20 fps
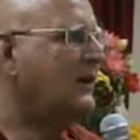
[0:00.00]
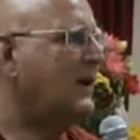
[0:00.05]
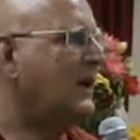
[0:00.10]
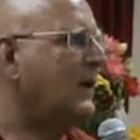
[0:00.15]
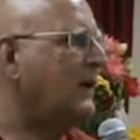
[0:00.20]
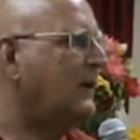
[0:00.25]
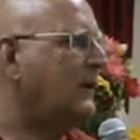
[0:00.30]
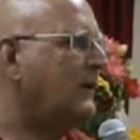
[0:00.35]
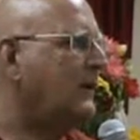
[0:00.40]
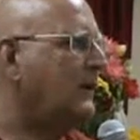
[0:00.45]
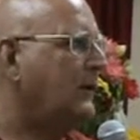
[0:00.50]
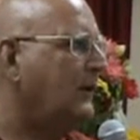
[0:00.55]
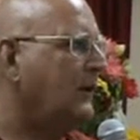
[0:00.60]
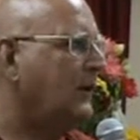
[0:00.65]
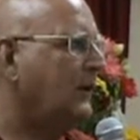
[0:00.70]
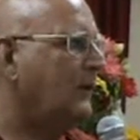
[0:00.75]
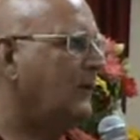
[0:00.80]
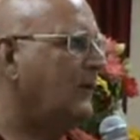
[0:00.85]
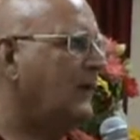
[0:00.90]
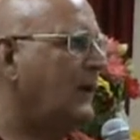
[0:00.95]
keep
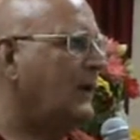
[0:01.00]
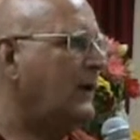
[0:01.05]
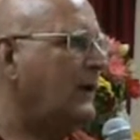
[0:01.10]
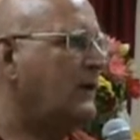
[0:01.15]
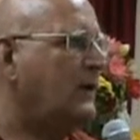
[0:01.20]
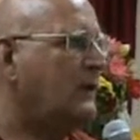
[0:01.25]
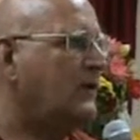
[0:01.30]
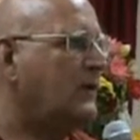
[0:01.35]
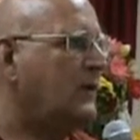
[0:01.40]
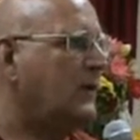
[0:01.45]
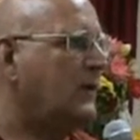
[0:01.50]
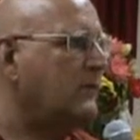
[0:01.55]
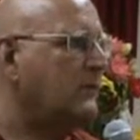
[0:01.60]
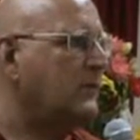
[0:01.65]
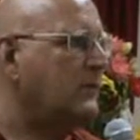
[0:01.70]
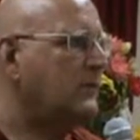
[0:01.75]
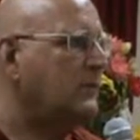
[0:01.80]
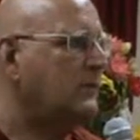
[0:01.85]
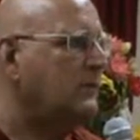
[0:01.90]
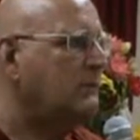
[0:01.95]
silent when he
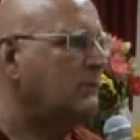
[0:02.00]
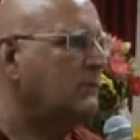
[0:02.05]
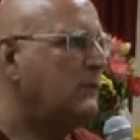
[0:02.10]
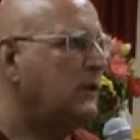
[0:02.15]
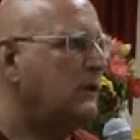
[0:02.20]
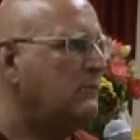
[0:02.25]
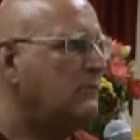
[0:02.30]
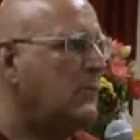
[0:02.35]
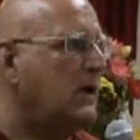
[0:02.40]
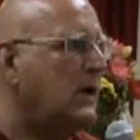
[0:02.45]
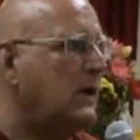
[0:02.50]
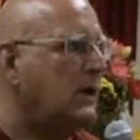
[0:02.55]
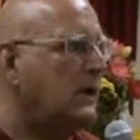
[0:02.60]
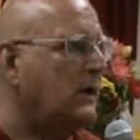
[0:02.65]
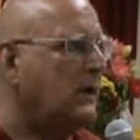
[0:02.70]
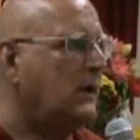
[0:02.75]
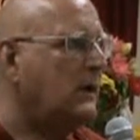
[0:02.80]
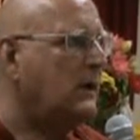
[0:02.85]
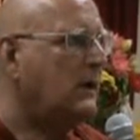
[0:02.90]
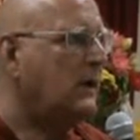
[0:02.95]
discovered
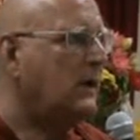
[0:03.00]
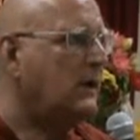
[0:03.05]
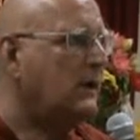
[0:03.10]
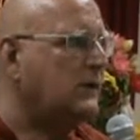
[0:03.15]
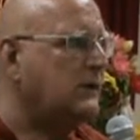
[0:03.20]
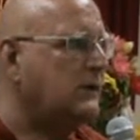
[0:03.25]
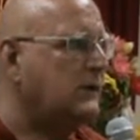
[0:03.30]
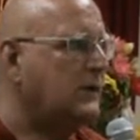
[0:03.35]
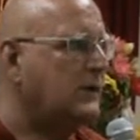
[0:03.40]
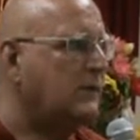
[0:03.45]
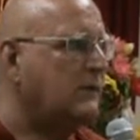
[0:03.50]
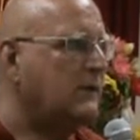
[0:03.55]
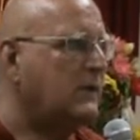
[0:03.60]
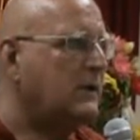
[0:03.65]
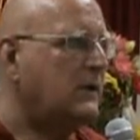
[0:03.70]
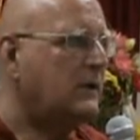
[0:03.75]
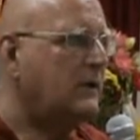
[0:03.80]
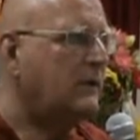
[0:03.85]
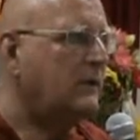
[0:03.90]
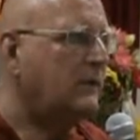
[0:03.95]
Nibbana at the age
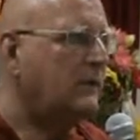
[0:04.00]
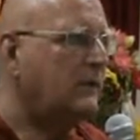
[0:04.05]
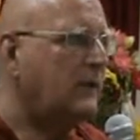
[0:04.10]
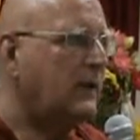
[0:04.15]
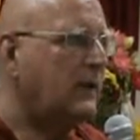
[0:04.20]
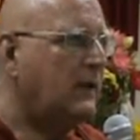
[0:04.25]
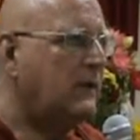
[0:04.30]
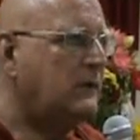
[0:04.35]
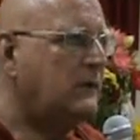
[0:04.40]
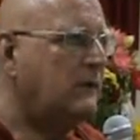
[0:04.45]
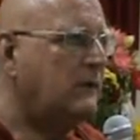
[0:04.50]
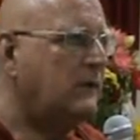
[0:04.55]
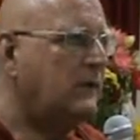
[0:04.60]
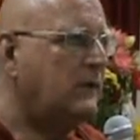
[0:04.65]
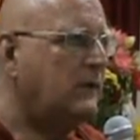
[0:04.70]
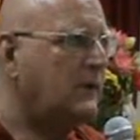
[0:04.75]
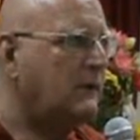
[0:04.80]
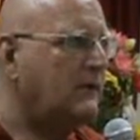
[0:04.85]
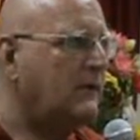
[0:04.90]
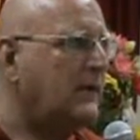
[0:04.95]
nirvana of the age
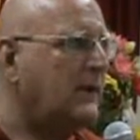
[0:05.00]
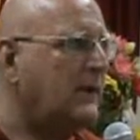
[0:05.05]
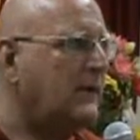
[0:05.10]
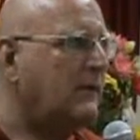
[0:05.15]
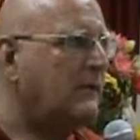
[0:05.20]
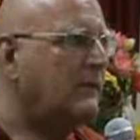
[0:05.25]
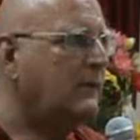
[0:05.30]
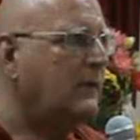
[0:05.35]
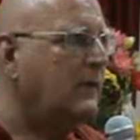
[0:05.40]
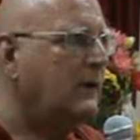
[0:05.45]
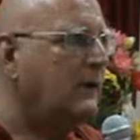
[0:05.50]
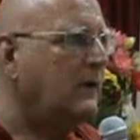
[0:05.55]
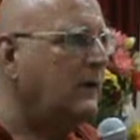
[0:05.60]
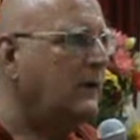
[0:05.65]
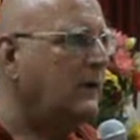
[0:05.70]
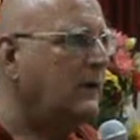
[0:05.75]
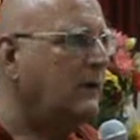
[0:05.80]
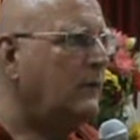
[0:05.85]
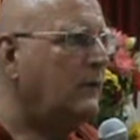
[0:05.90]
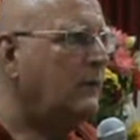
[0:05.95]
of 35.
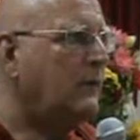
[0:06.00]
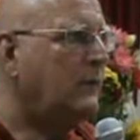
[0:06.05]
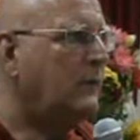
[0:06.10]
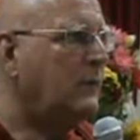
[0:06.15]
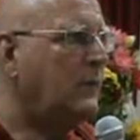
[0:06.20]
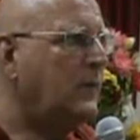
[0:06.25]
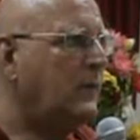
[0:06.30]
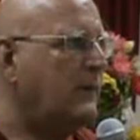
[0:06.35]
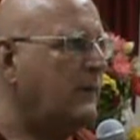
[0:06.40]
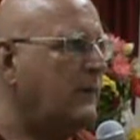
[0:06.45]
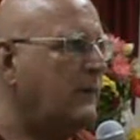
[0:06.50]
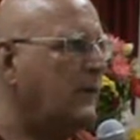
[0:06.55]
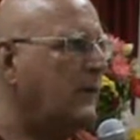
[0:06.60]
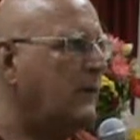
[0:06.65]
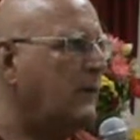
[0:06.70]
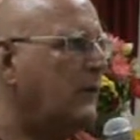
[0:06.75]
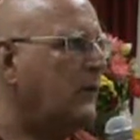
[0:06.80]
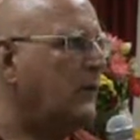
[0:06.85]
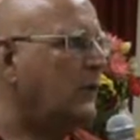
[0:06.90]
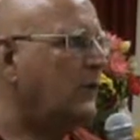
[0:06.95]
He thought maybe
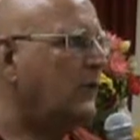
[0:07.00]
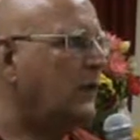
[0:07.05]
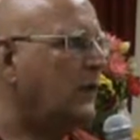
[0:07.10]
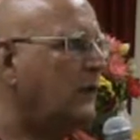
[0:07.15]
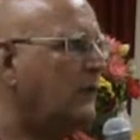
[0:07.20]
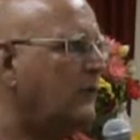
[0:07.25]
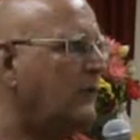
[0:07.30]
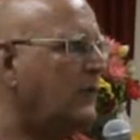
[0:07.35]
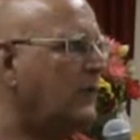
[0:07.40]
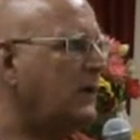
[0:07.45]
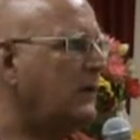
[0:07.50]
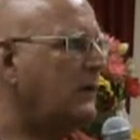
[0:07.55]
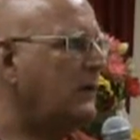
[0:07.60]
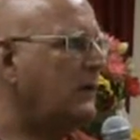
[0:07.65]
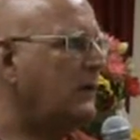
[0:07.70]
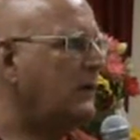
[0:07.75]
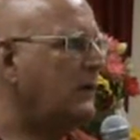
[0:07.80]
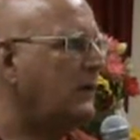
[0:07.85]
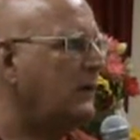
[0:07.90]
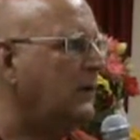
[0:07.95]
there are not enough
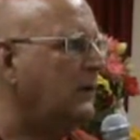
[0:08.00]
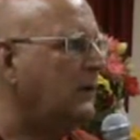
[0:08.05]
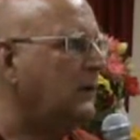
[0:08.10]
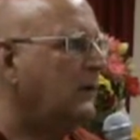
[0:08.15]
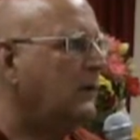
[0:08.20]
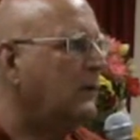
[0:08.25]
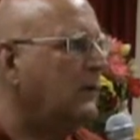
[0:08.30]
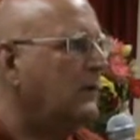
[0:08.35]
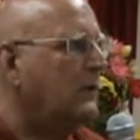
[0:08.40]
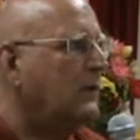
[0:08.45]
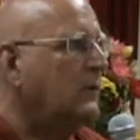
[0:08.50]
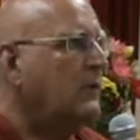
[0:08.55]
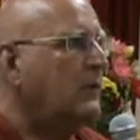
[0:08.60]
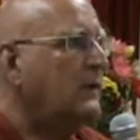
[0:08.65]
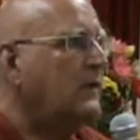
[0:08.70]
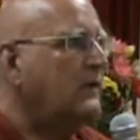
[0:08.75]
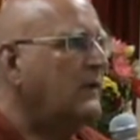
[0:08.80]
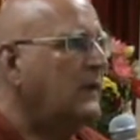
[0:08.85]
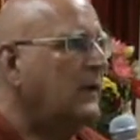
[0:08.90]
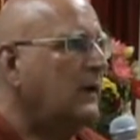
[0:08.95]
people,
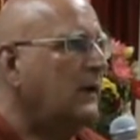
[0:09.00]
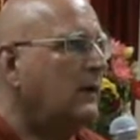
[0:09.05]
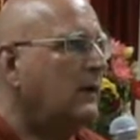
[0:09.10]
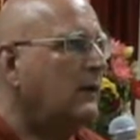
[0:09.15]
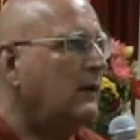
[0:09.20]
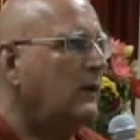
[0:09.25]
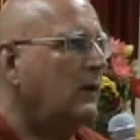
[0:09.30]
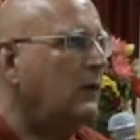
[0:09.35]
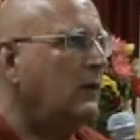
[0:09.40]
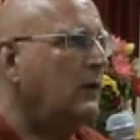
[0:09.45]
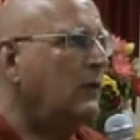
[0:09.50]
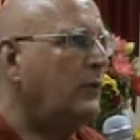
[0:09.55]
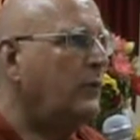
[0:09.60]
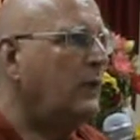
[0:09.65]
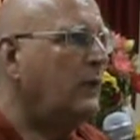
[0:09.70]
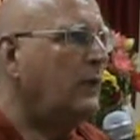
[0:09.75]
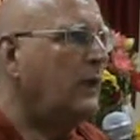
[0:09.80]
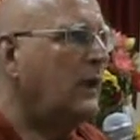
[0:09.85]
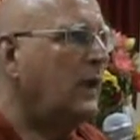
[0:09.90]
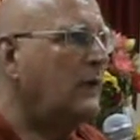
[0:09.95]
or who is there
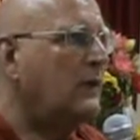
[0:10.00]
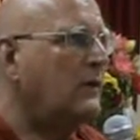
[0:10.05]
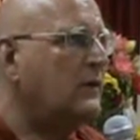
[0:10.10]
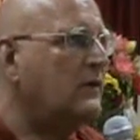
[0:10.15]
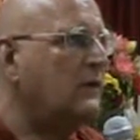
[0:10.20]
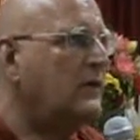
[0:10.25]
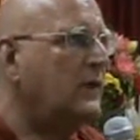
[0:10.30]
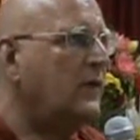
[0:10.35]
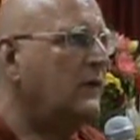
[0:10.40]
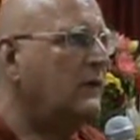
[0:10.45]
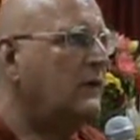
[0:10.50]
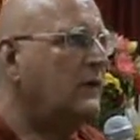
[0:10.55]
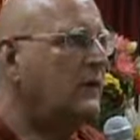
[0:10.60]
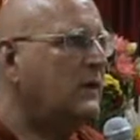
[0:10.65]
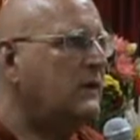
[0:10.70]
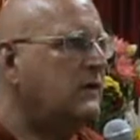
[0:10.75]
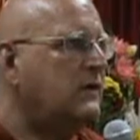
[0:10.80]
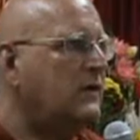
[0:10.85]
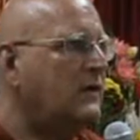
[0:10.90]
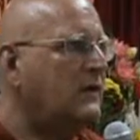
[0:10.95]
who would
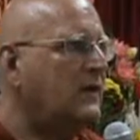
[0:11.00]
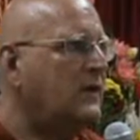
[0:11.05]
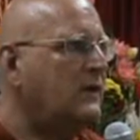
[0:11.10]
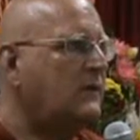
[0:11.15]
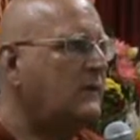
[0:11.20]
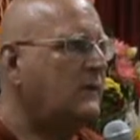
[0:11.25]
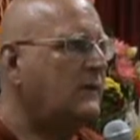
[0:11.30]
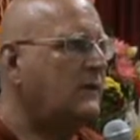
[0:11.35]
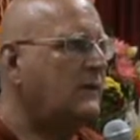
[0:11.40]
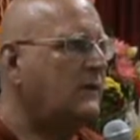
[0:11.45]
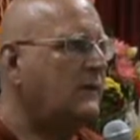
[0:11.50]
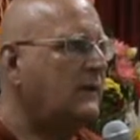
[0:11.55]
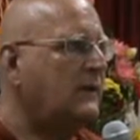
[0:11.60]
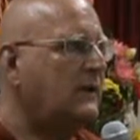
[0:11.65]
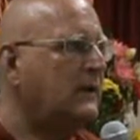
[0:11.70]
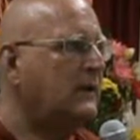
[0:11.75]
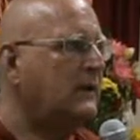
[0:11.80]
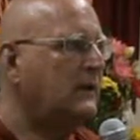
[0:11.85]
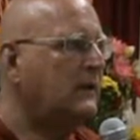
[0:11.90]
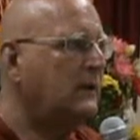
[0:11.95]
understand such a subtle
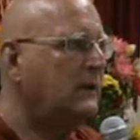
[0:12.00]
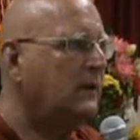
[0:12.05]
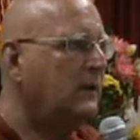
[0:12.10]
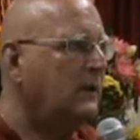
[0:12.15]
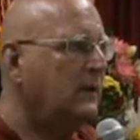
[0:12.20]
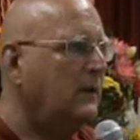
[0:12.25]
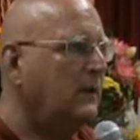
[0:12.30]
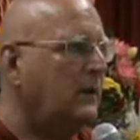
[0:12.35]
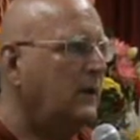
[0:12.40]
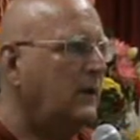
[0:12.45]
thing,